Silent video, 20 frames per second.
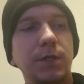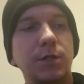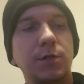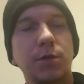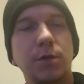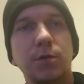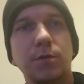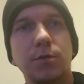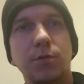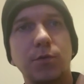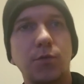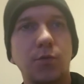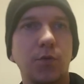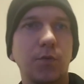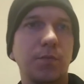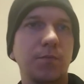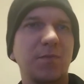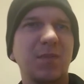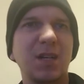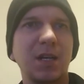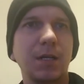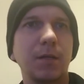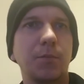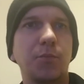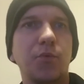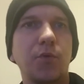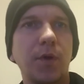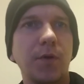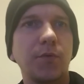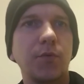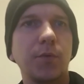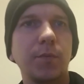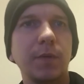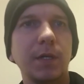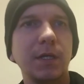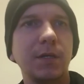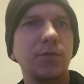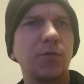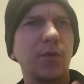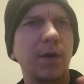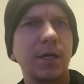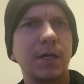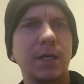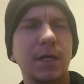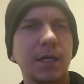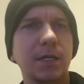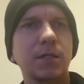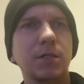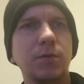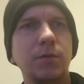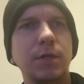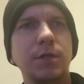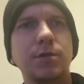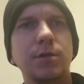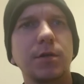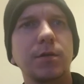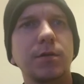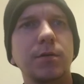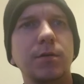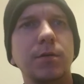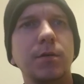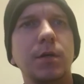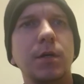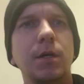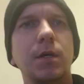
each other, or kind of preferably right next to each other,